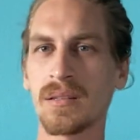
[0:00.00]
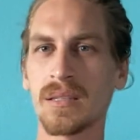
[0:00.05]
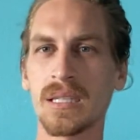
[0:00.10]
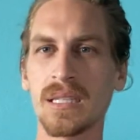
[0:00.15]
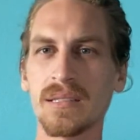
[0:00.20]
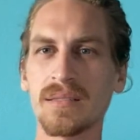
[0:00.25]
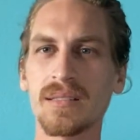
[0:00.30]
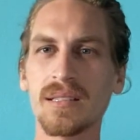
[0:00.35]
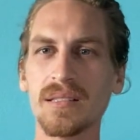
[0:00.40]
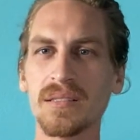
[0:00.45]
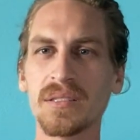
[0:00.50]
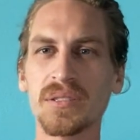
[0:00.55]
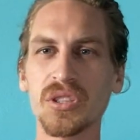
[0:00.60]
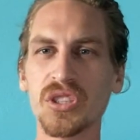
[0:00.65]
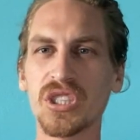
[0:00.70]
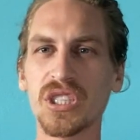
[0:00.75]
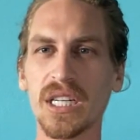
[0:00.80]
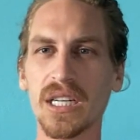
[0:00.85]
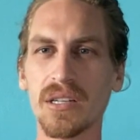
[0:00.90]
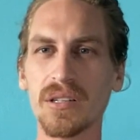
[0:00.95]
he steals the
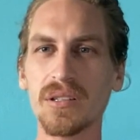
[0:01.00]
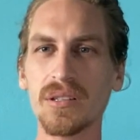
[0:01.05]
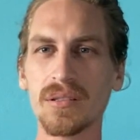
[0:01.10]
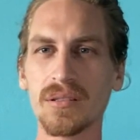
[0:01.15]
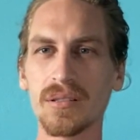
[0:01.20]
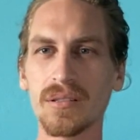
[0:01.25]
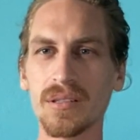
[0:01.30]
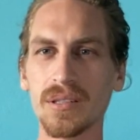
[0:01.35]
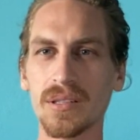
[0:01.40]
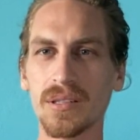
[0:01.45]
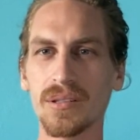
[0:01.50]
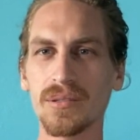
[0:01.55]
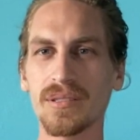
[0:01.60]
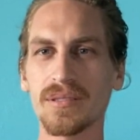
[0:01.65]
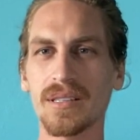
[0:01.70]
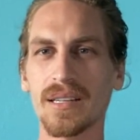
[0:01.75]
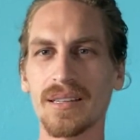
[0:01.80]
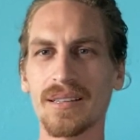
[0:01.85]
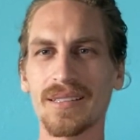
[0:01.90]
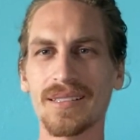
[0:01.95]
share, you know. It's
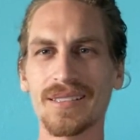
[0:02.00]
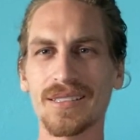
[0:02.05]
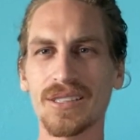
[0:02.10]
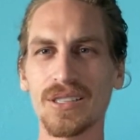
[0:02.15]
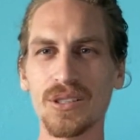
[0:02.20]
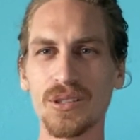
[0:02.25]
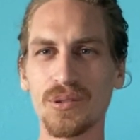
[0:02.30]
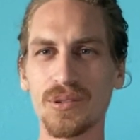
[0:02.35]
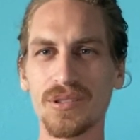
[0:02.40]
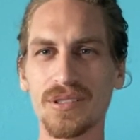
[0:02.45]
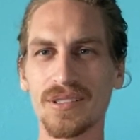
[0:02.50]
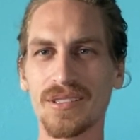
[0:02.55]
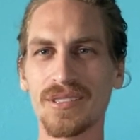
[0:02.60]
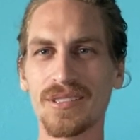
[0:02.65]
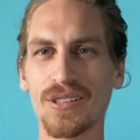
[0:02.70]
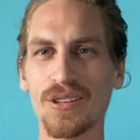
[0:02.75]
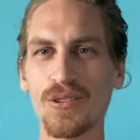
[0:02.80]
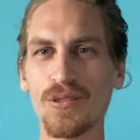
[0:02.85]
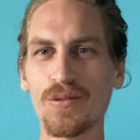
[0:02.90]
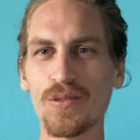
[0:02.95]
like, dude,
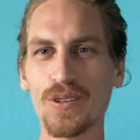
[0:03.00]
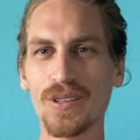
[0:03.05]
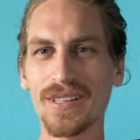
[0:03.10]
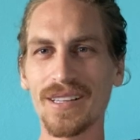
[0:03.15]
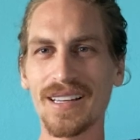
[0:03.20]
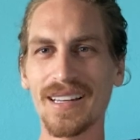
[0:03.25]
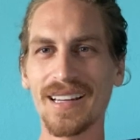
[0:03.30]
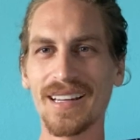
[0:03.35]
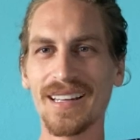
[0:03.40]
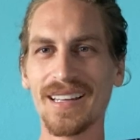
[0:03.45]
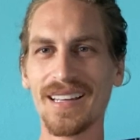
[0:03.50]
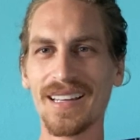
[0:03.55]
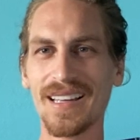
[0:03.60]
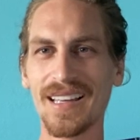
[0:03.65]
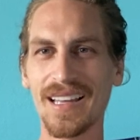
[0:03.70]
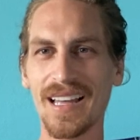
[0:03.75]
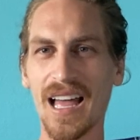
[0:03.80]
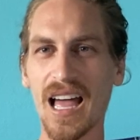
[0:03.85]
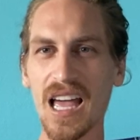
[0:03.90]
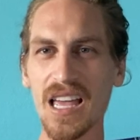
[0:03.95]
go for the
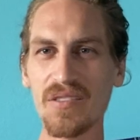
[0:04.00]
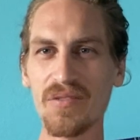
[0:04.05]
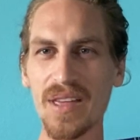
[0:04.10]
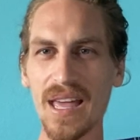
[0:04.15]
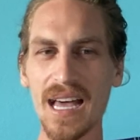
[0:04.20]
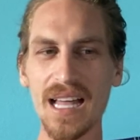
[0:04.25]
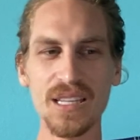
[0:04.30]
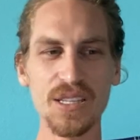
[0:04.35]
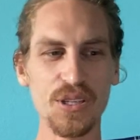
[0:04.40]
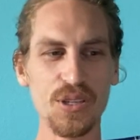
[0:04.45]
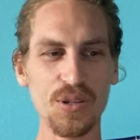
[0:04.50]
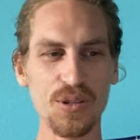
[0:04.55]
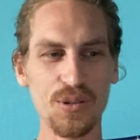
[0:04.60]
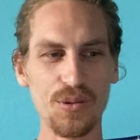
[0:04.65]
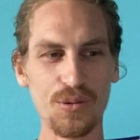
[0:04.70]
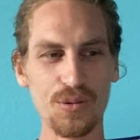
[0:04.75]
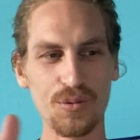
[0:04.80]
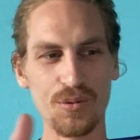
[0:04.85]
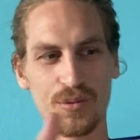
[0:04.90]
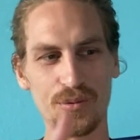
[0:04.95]
high
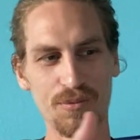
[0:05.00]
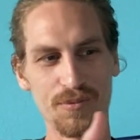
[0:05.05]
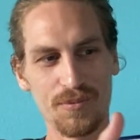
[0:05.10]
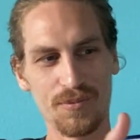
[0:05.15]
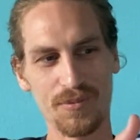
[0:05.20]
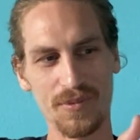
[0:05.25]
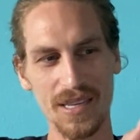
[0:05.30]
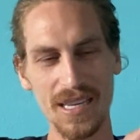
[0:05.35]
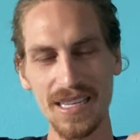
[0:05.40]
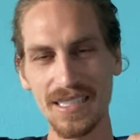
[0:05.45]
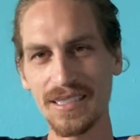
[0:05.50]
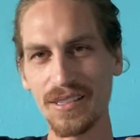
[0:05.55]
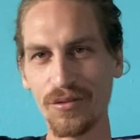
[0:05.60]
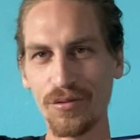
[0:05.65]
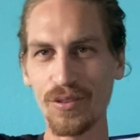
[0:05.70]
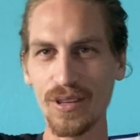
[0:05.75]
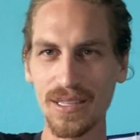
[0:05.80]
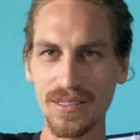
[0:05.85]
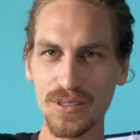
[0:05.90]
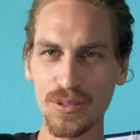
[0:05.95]
value, easy
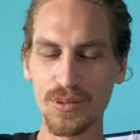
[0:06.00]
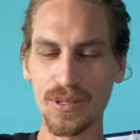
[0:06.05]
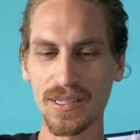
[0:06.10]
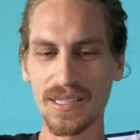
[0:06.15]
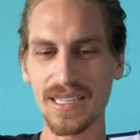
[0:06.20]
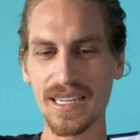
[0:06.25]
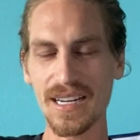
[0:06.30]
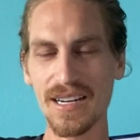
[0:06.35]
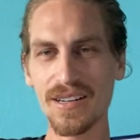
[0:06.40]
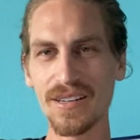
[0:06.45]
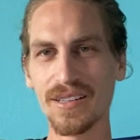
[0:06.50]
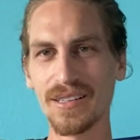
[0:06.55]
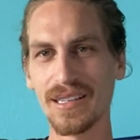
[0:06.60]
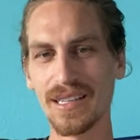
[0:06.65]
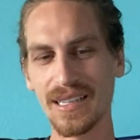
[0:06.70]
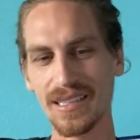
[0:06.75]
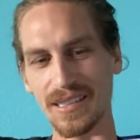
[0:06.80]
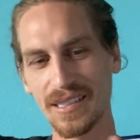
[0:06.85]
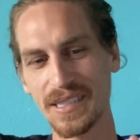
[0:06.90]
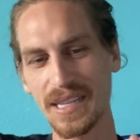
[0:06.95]
things you can carry,
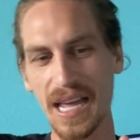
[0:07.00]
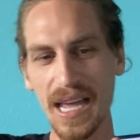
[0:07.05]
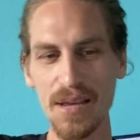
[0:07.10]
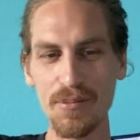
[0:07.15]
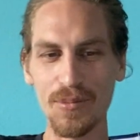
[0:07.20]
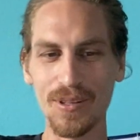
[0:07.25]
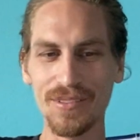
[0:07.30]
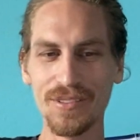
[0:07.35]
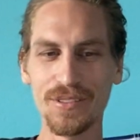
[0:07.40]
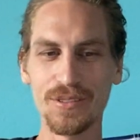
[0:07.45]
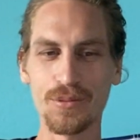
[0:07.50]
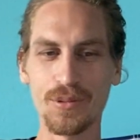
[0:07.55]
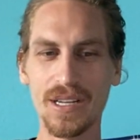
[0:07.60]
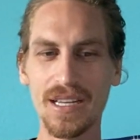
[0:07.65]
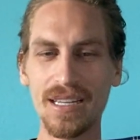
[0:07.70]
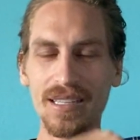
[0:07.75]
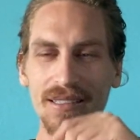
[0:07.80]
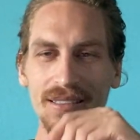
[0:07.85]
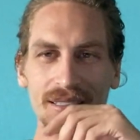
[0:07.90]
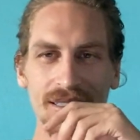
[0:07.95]
like the diamonds,
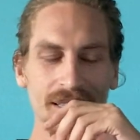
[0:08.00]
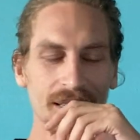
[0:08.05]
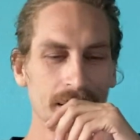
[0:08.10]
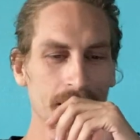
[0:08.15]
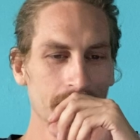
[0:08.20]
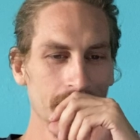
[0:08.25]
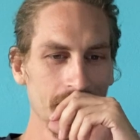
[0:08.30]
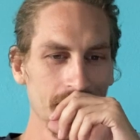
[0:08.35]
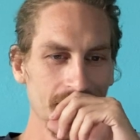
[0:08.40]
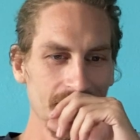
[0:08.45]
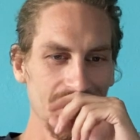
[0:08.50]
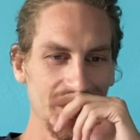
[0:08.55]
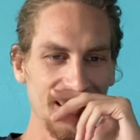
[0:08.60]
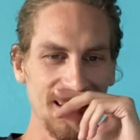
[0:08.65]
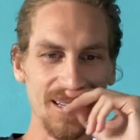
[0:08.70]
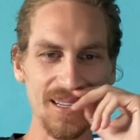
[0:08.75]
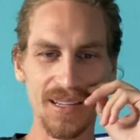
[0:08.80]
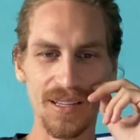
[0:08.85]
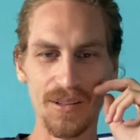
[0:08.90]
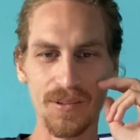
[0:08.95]
right?
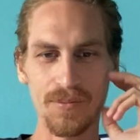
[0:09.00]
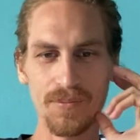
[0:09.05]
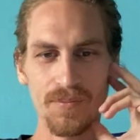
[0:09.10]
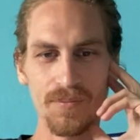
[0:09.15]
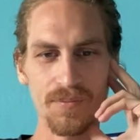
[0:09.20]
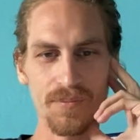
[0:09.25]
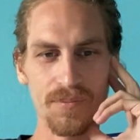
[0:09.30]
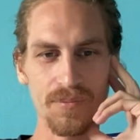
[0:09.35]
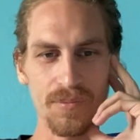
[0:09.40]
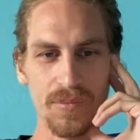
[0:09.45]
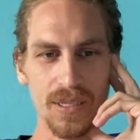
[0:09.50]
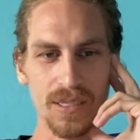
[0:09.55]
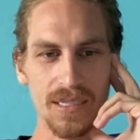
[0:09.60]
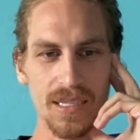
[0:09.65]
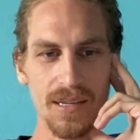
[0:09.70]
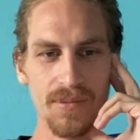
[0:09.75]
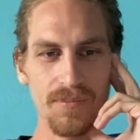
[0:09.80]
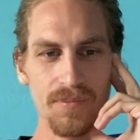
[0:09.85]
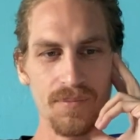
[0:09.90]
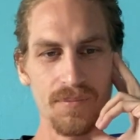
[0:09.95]
But
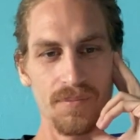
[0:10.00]
yeah,